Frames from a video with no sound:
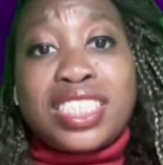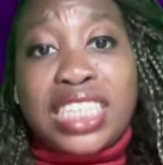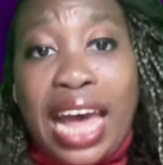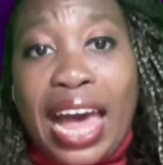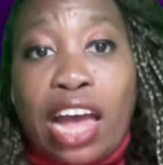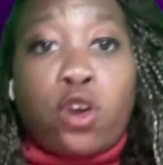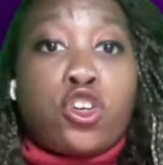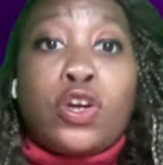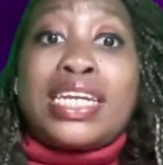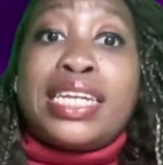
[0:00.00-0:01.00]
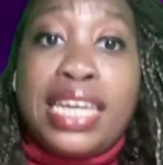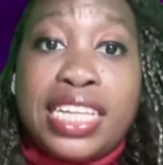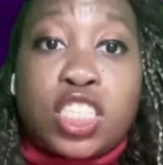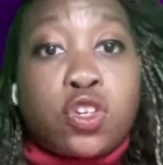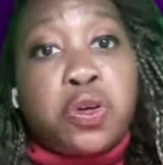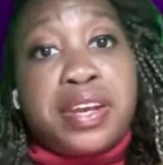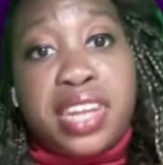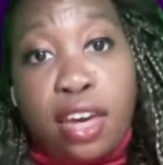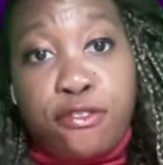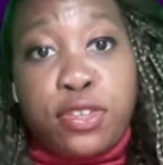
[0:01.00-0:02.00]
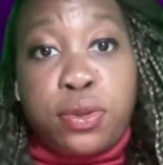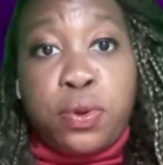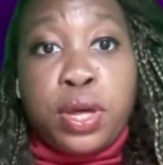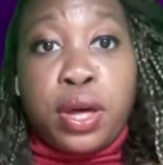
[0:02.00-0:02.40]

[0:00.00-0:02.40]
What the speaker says: child or your niece or your nephew.